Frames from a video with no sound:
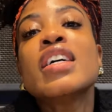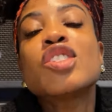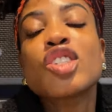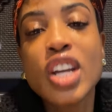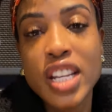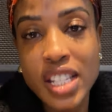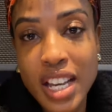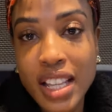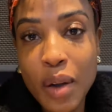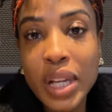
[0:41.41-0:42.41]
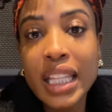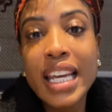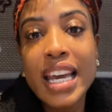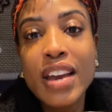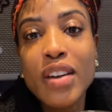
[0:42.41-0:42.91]
suggested that we
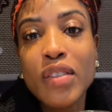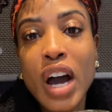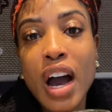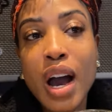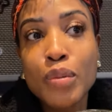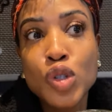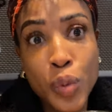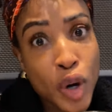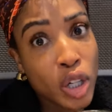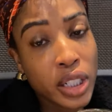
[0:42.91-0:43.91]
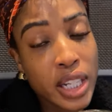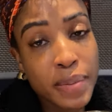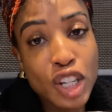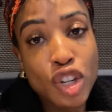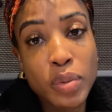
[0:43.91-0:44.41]
leave um, super early to
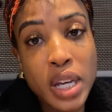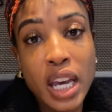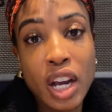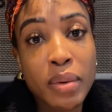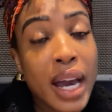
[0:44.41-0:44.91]
make sure that we get here.